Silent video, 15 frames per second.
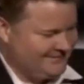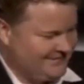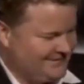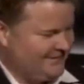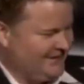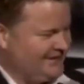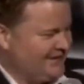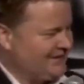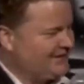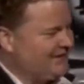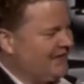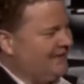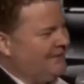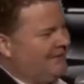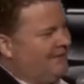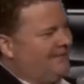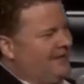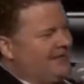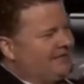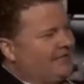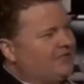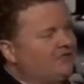So I just try to be
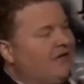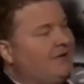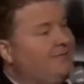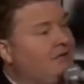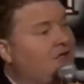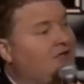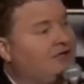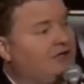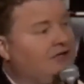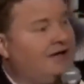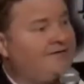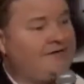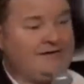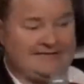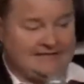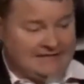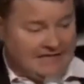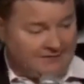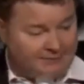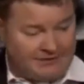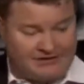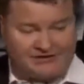romantic. I try to be a good lover. That's a lot
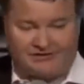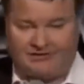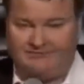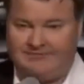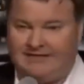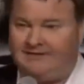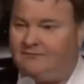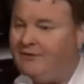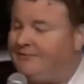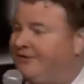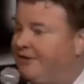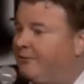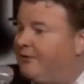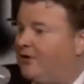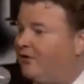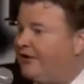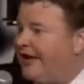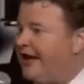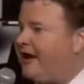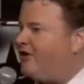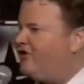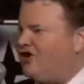of pressure on men. Women think we don't
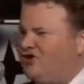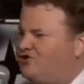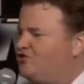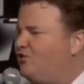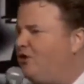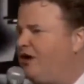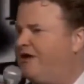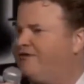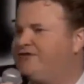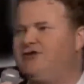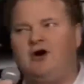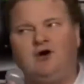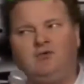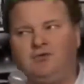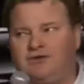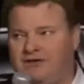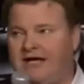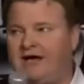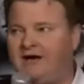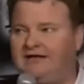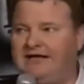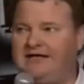care. You guys just want to have... No, we
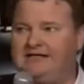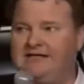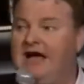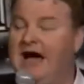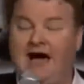care, ladies.